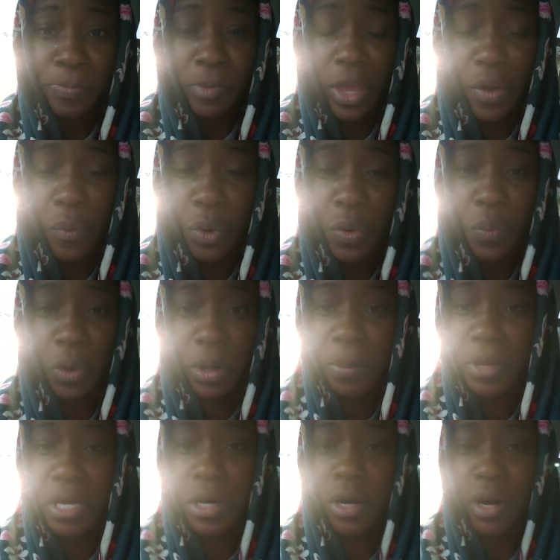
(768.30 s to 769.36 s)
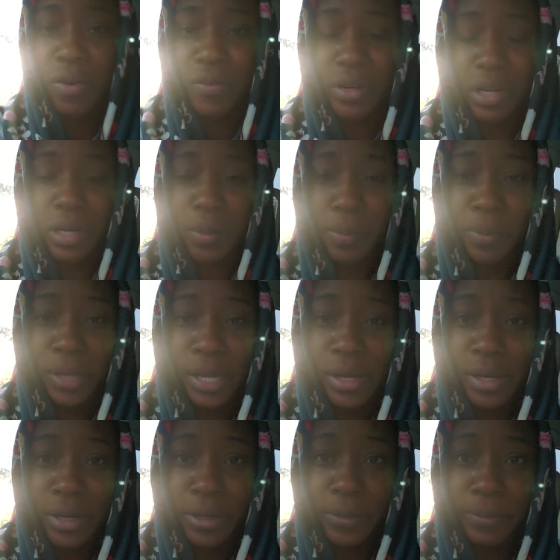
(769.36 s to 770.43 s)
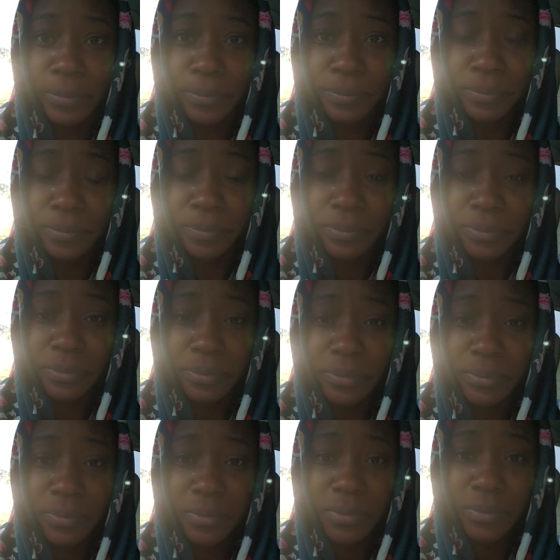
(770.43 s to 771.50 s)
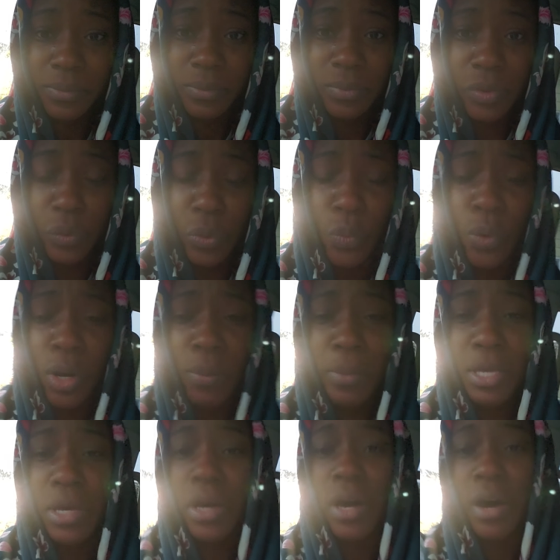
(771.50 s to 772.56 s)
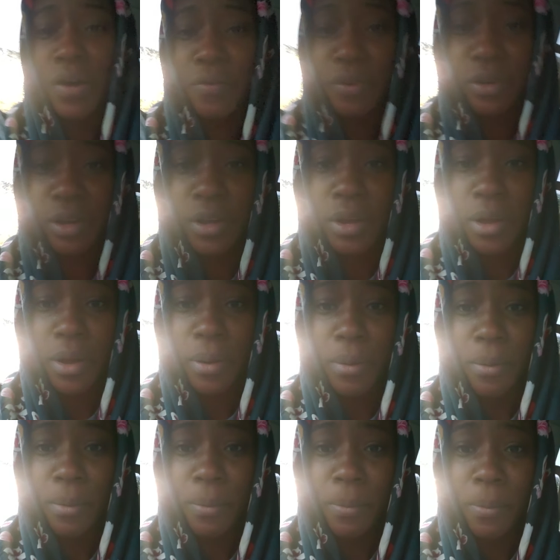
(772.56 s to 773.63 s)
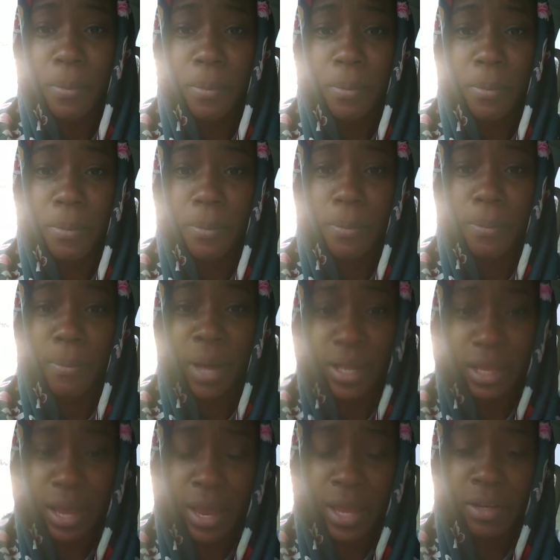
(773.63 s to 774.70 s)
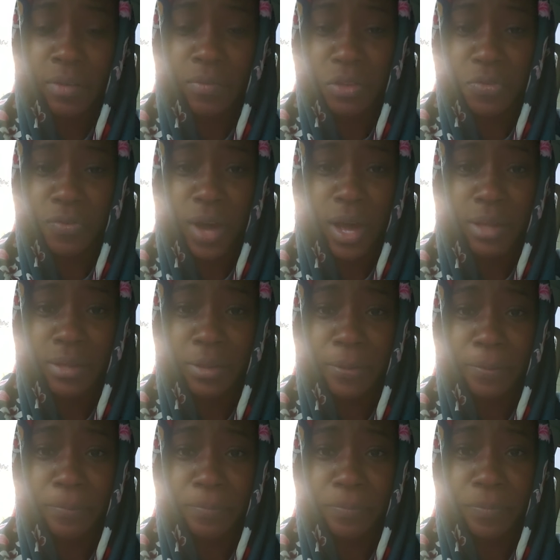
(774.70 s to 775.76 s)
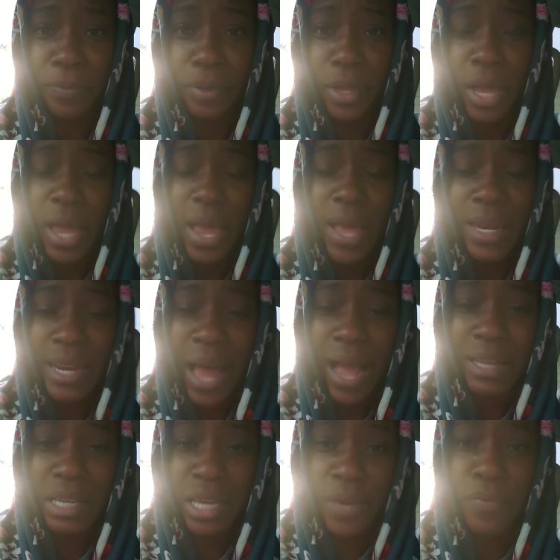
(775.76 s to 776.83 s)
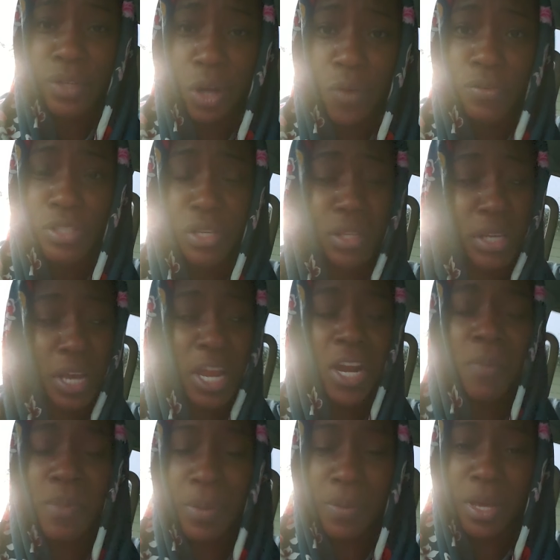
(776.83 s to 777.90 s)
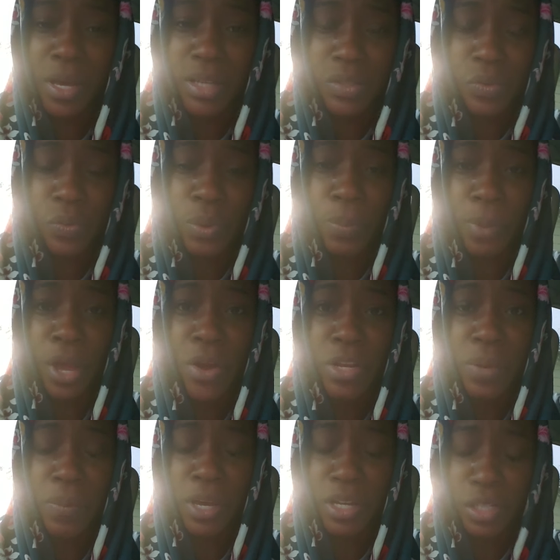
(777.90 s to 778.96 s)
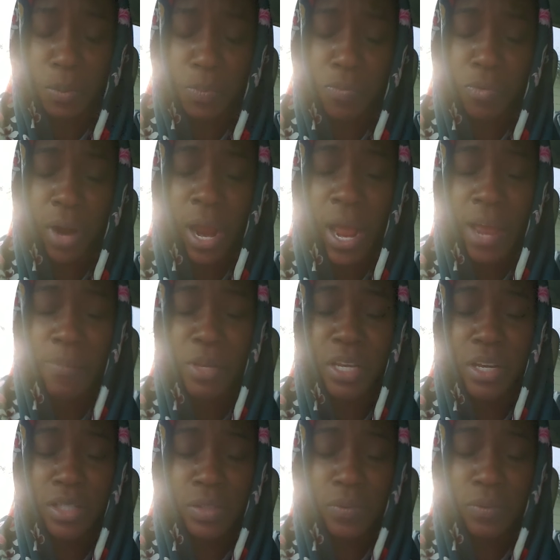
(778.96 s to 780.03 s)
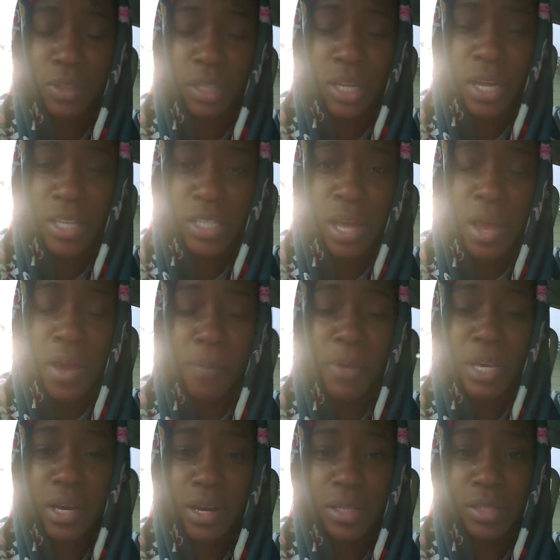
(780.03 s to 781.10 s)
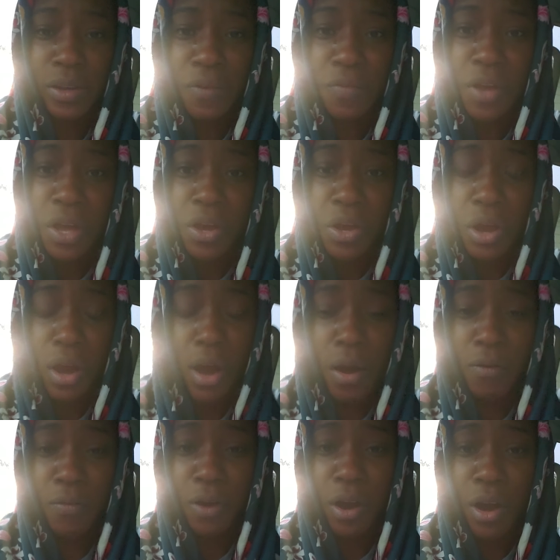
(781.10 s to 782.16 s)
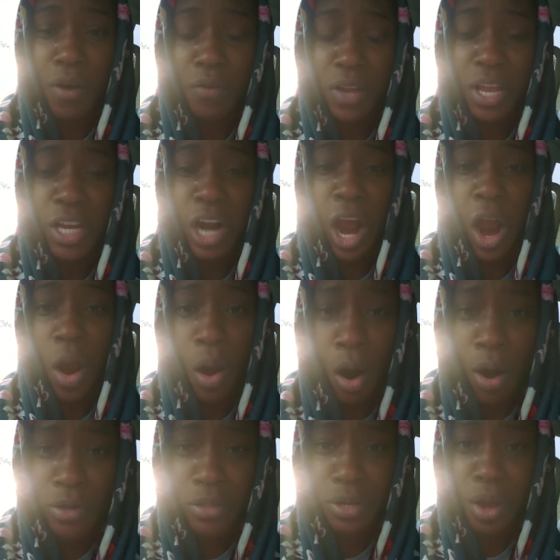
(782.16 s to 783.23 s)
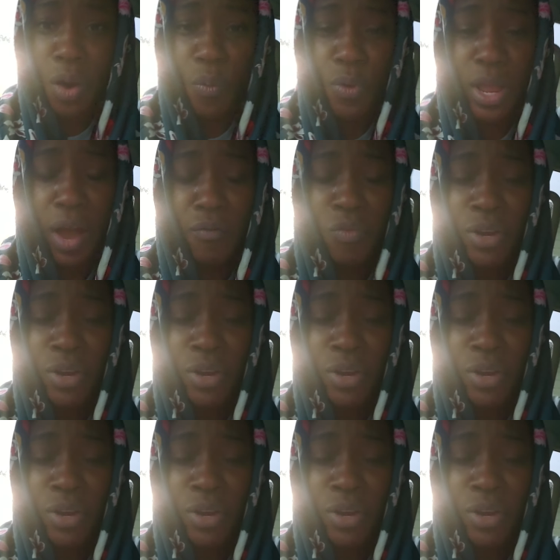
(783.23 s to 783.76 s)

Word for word: And we want to be covered in the blood. We want to be covered by the hand of the Father and not giving over to the enemy because of rebellion, because of pride, because of lust, because of of of in our hearts we have